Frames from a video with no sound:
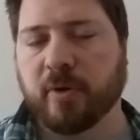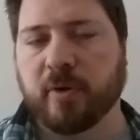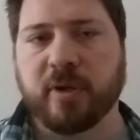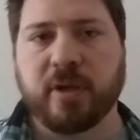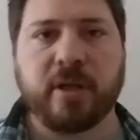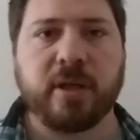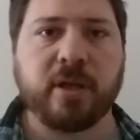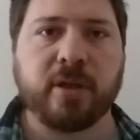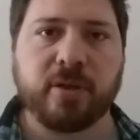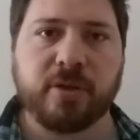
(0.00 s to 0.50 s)

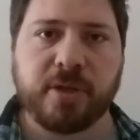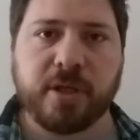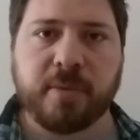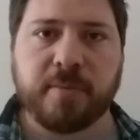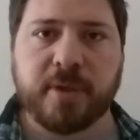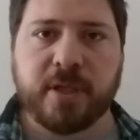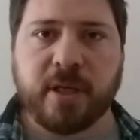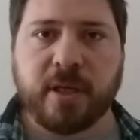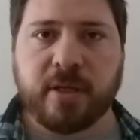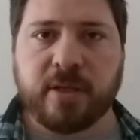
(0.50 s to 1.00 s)
The
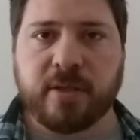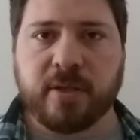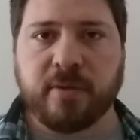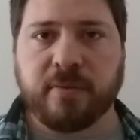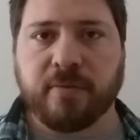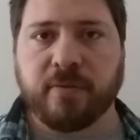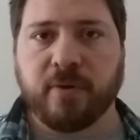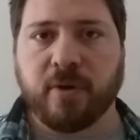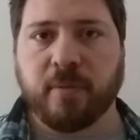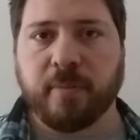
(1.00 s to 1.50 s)
dealership sells
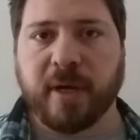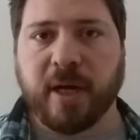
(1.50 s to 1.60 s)
it for